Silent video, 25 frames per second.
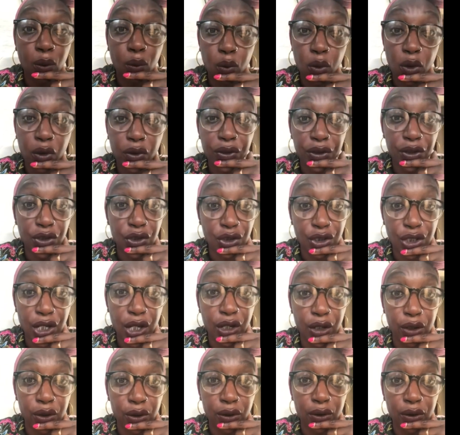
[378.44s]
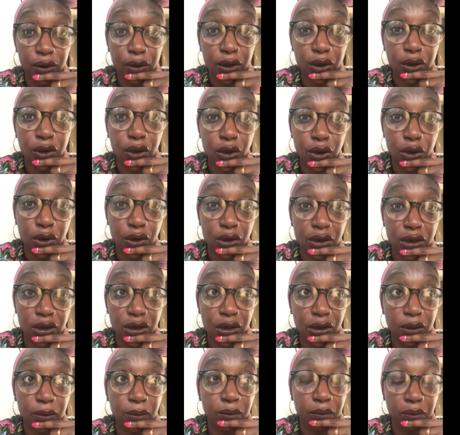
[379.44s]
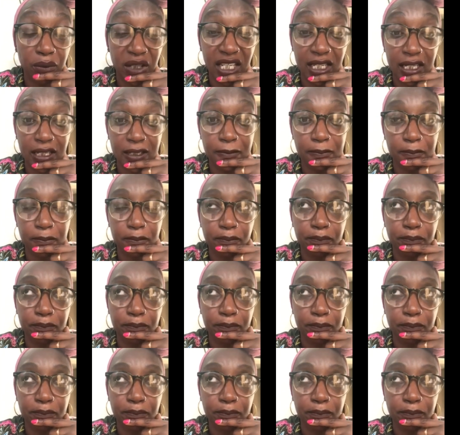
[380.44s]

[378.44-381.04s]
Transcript: what the show could be.